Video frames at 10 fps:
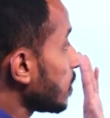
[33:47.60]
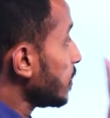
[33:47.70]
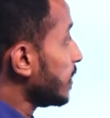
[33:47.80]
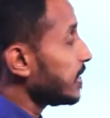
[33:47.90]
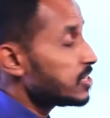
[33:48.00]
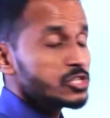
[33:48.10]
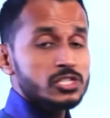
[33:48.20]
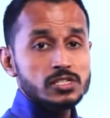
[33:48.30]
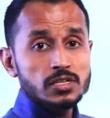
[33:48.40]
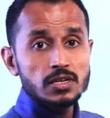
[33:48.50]

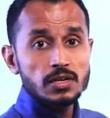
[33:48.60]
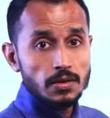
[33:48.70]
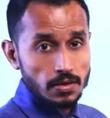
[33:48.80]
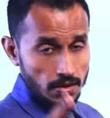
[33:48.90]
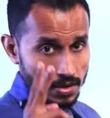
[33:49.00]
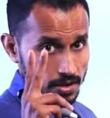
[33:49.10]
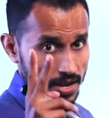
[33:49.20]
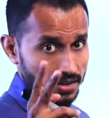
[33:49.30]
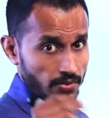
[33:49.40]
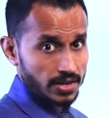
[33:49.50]
this
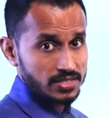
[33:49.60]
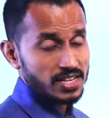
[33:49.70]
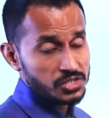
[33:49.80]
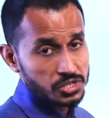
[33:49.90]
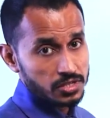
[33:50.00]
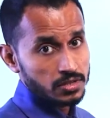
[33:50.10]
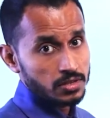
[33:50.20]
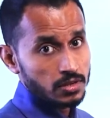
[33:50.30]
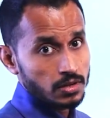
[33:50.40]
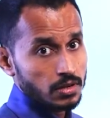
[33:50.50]
categorization
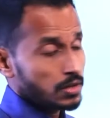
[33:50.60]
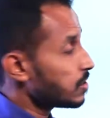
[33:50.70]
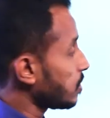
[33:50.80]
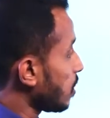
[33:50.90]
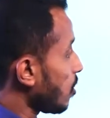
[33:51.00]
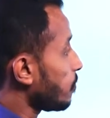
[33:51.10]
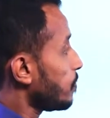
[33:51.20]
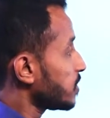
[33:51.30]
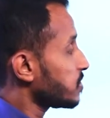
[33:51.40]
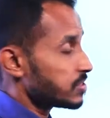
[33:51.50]
of
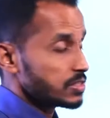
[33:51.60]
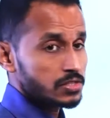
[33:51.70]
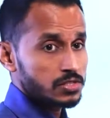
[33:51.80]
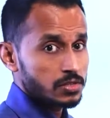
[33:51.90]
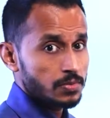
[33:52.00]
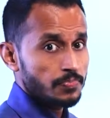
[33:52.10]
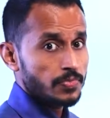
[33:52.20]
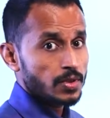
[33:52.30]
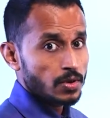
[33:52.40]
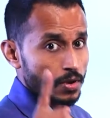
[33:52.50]
businesses
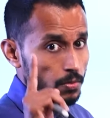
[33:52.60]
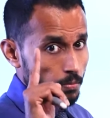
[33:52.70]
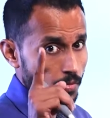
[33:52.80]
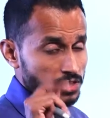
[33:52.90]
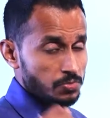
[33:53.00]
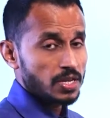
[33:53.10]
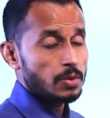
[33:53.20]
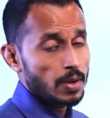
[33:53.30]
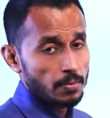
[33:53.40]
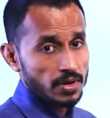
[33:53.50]
must be
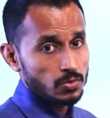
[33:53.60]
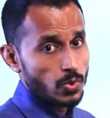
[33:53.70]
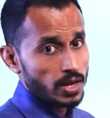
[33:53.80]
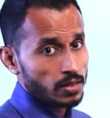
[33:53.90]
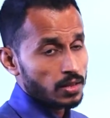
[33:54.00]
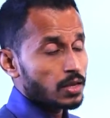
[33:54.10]
remembered well.